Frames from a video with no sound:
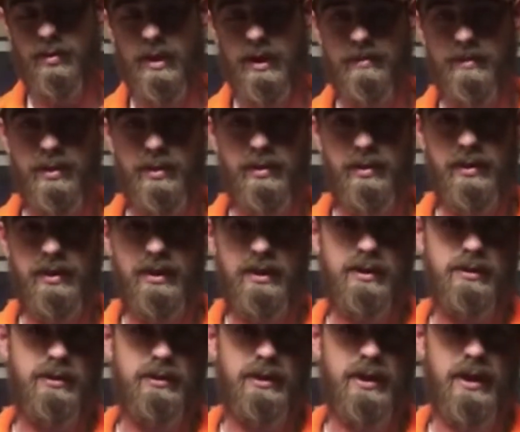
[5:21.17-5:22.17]
why I'm doing these
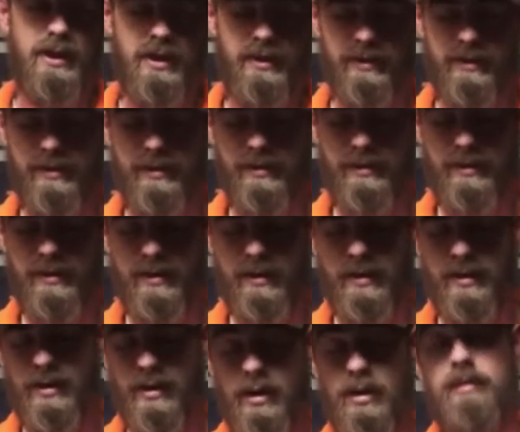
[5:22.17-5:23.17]
two together
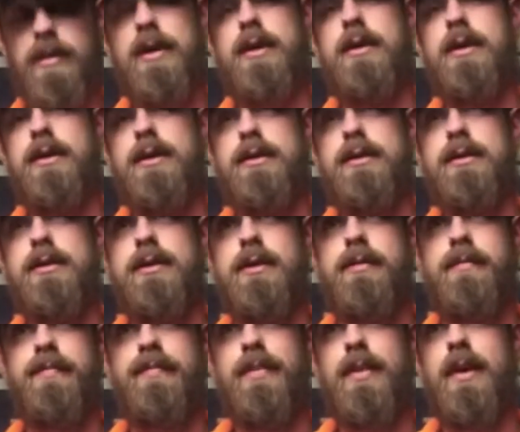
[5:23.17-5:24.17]
are because
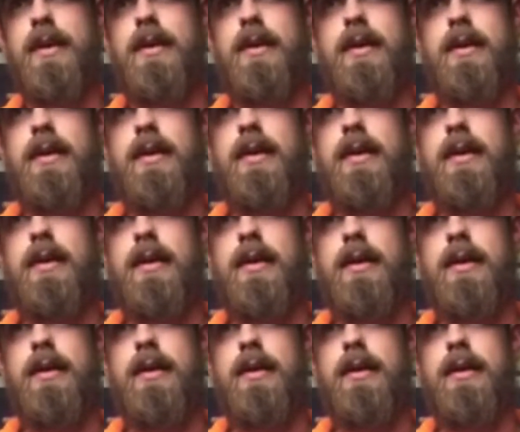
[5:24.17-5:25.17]

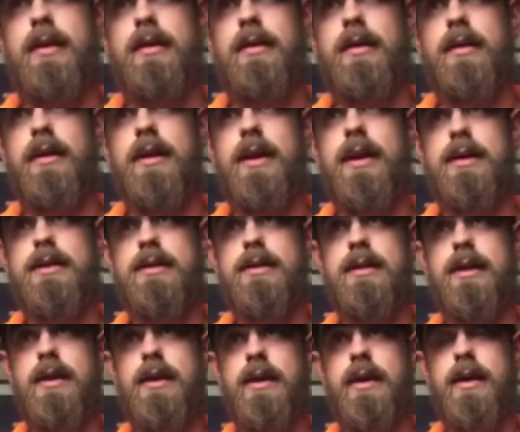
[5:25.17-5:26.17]
the last
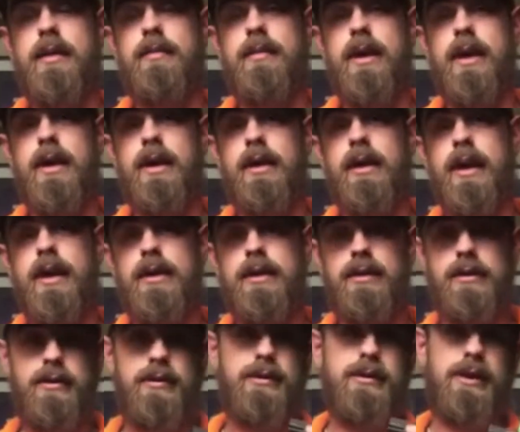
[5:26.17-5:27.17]
time I had to
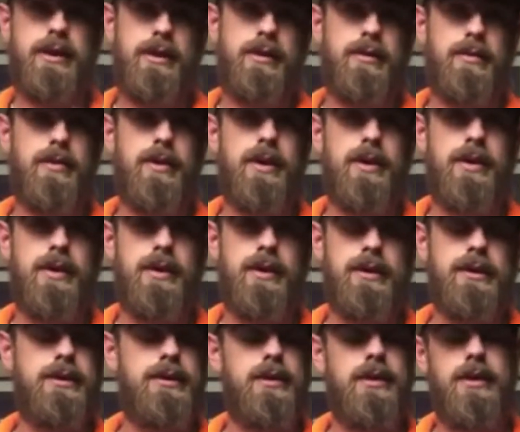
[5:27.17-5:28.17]
use either one of
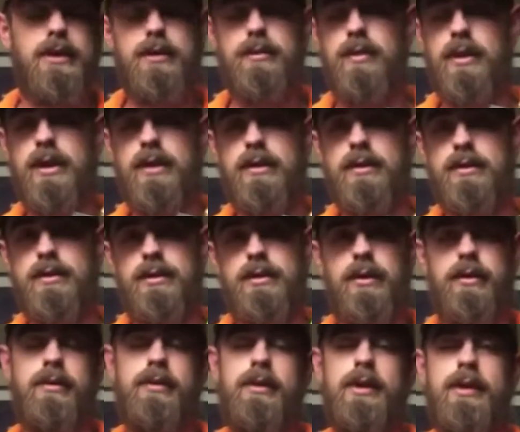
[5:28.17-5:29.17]
these is when I was
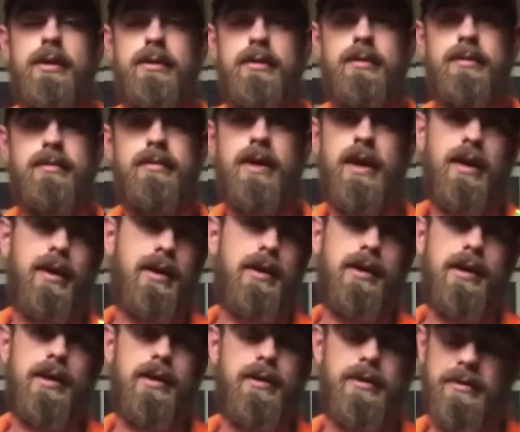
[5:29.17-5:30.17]
tuning my
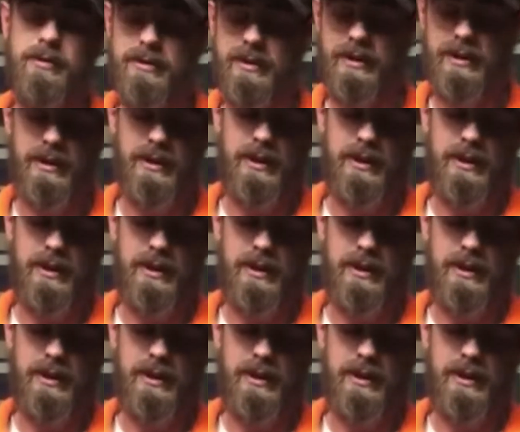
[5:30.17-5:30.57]
hunting arrows,